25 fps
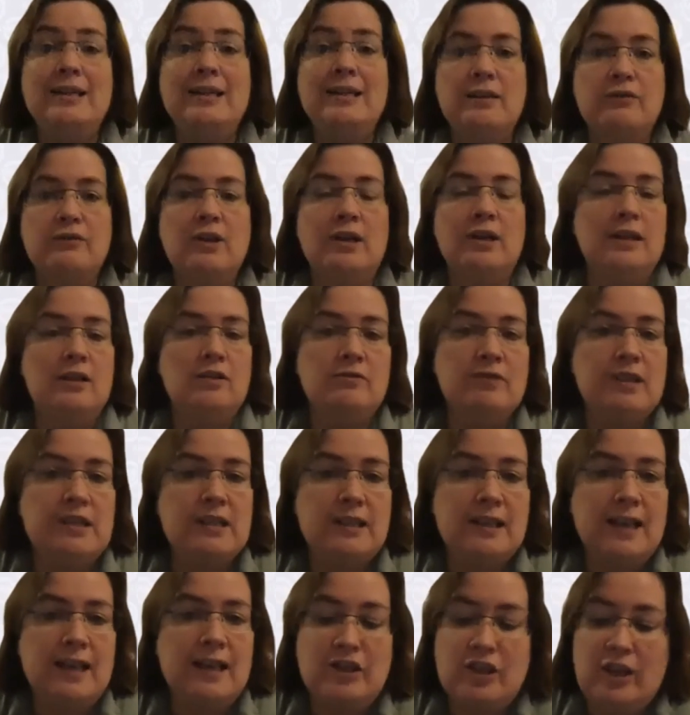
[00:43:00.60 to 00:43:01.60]
of clinical
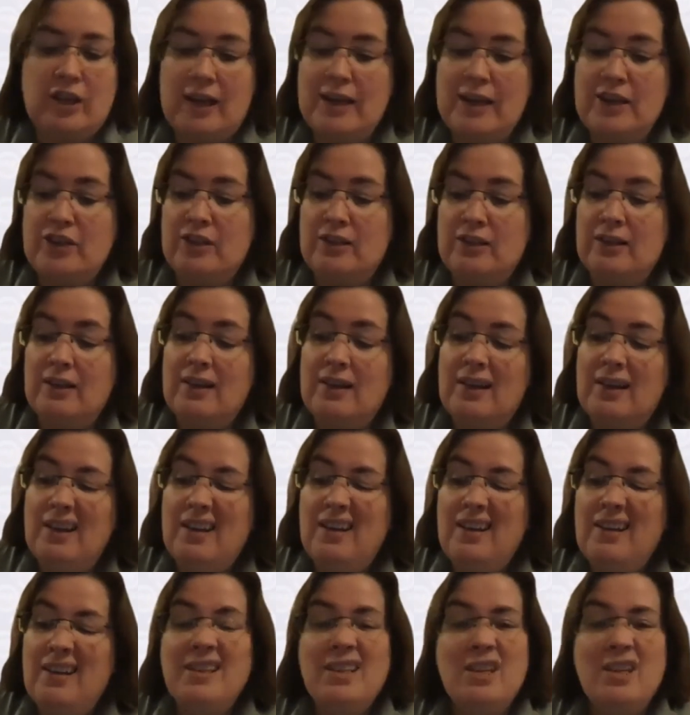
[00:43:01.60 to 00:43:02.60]
reasoning education,
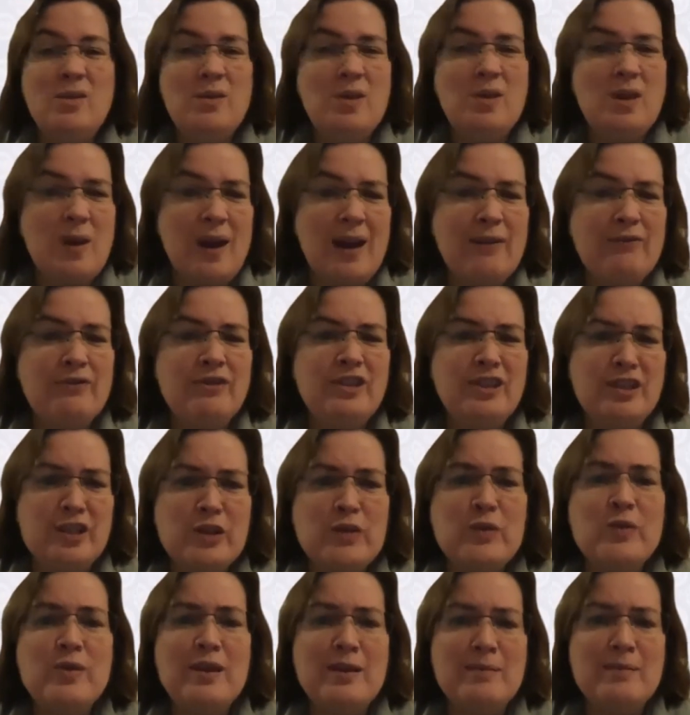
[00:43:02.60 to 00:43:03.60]
you have to
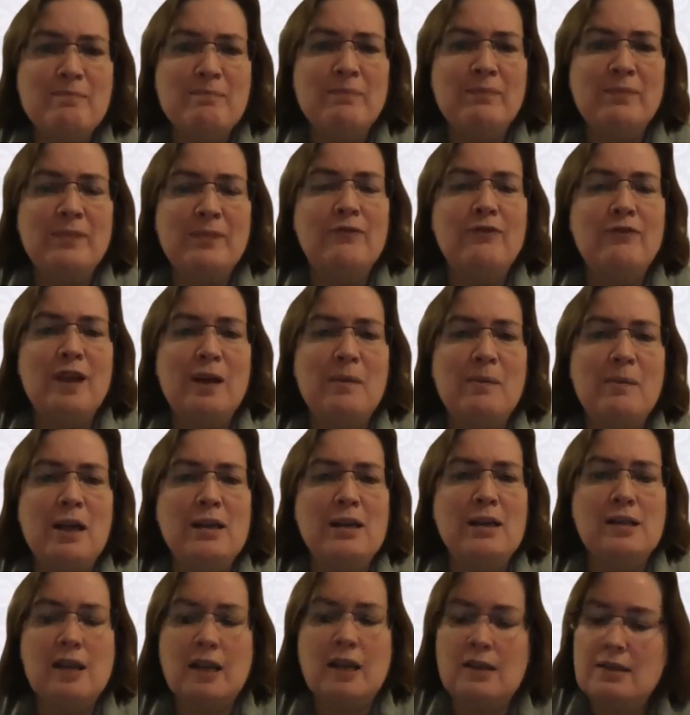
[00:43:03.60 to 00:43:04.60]
do them, if that
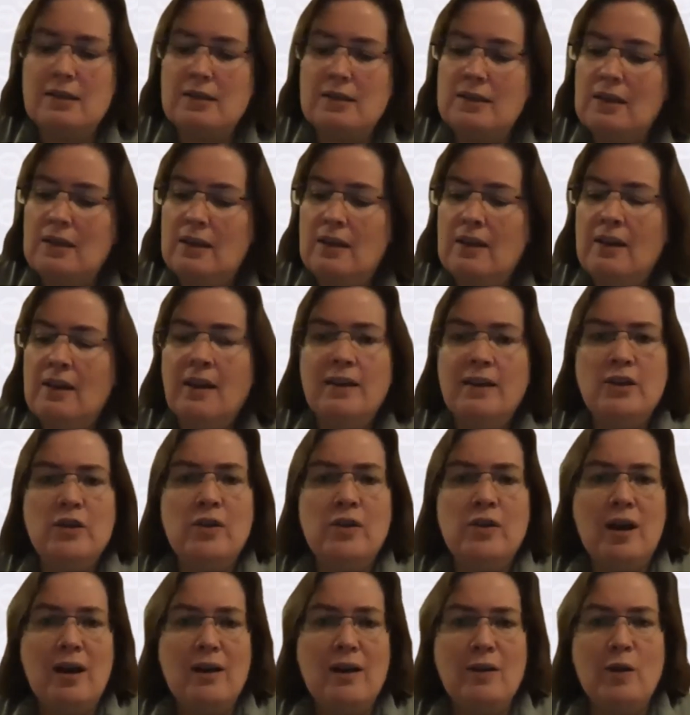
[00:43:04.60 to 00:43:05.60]
makes sense. You
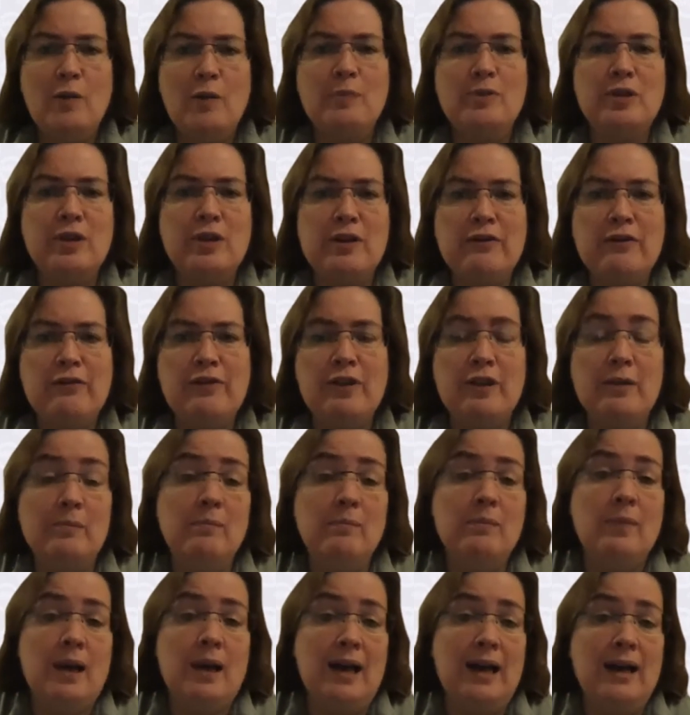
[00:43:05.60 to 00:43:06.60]
can't observe
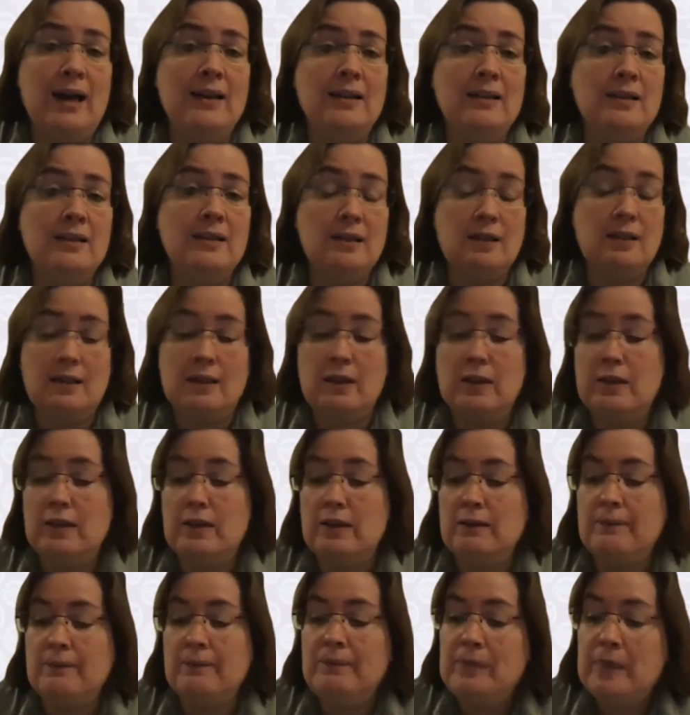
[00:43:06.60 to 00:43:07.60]
them and
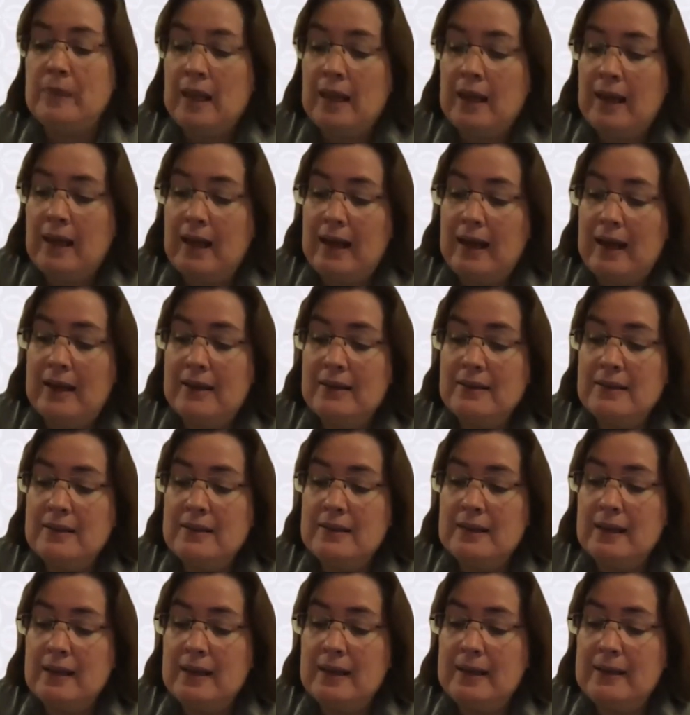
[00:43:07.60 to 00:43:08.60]
learn. And
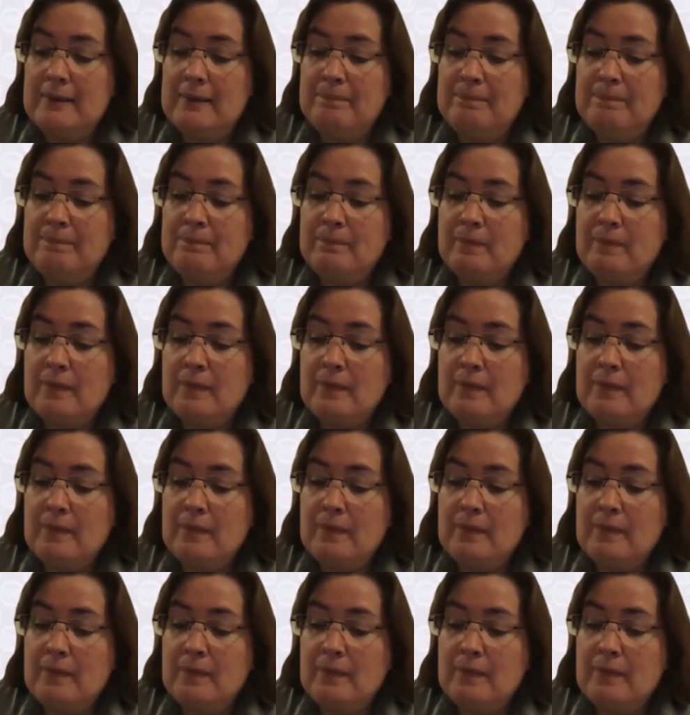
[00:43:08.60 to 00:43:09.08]
can